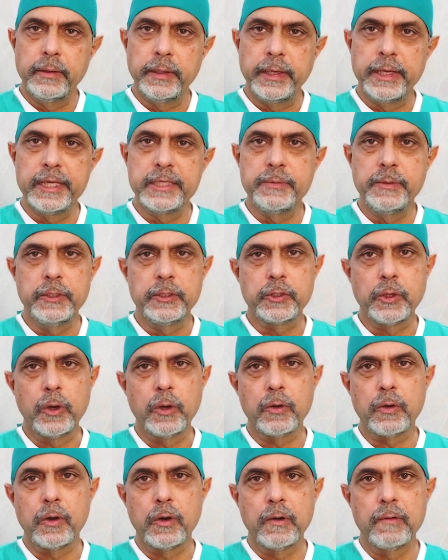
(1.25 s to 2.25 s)
there has been
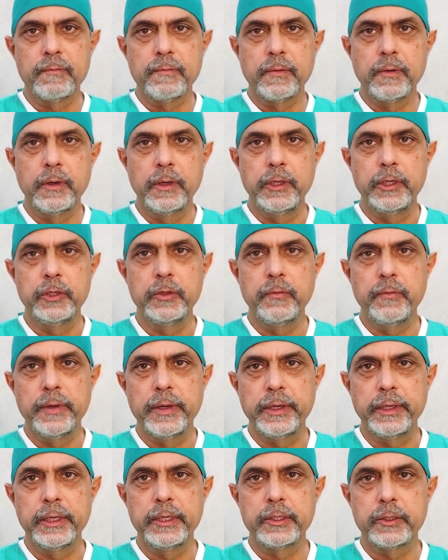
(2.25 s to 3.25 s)
talk of a new
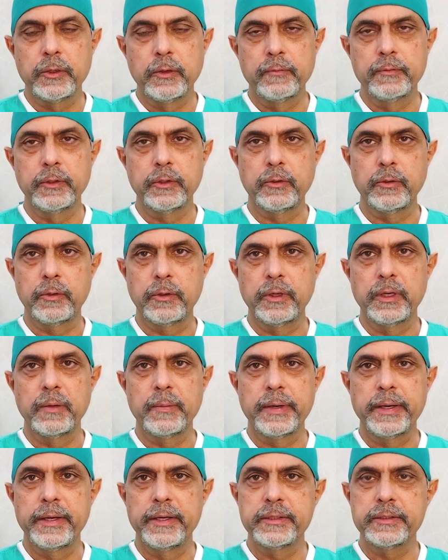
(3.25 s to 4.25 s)
variant of the
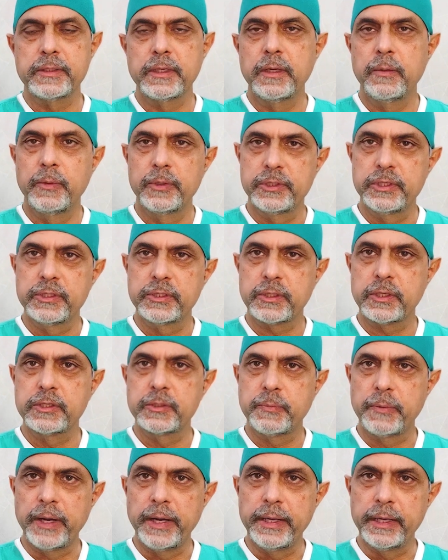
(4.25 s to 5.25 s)
coronavirus which is
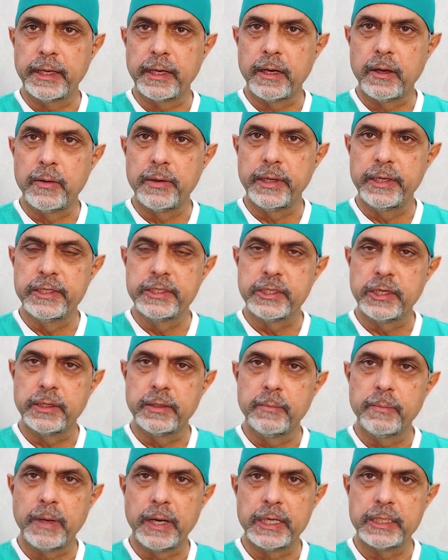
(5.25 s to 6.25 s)
spreading around in
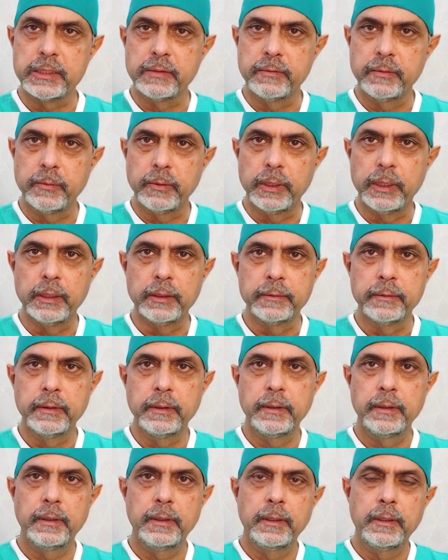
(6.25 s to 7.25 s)
certain parts of the world.
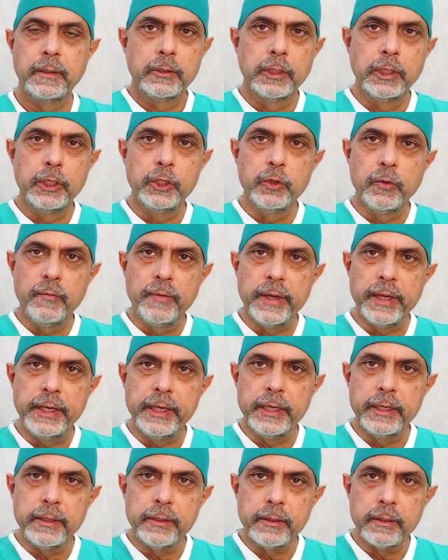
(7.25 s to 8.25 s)
The new
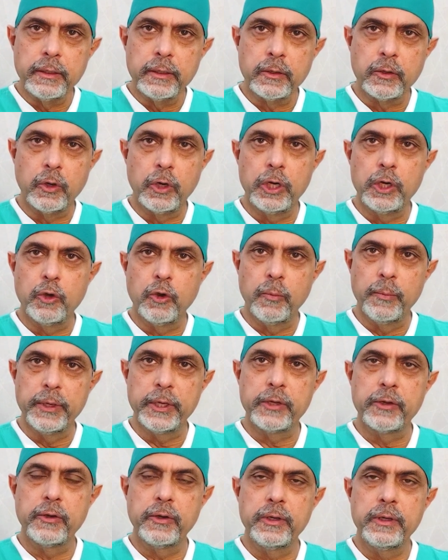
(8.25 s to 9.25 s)
variant called
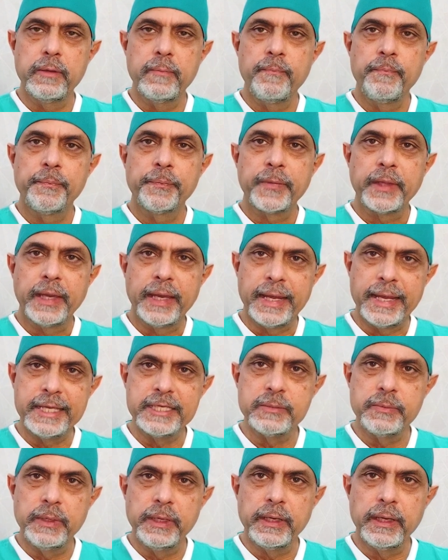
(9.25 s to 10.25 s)
Omicron
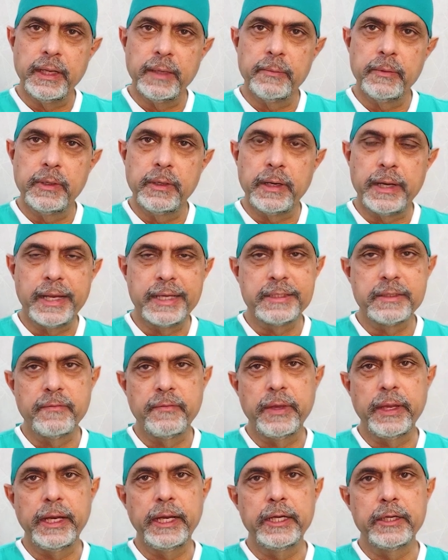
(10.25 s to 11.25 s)
has been labeled as
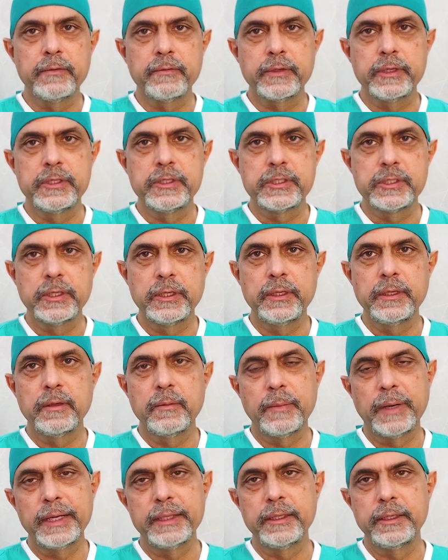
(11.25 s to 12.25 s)
a variant of concern
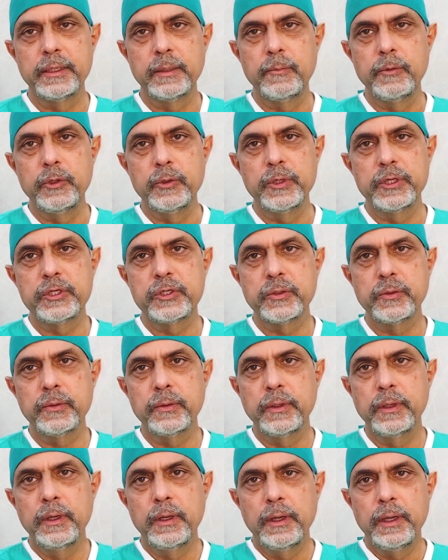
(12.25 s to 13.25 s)
by the
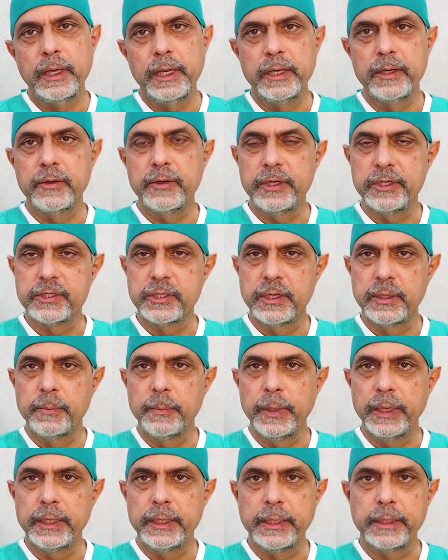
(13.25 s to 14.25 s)
WHO in a
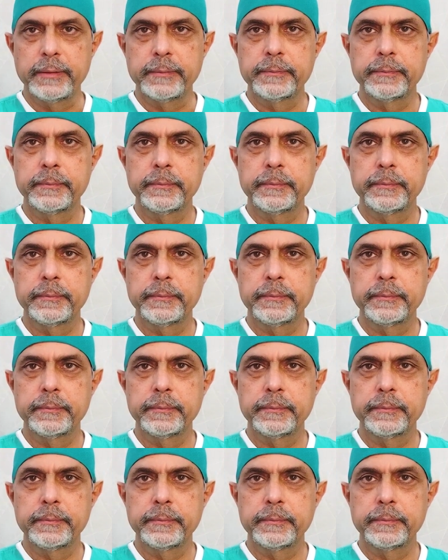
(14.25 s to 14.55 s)
recent meeting.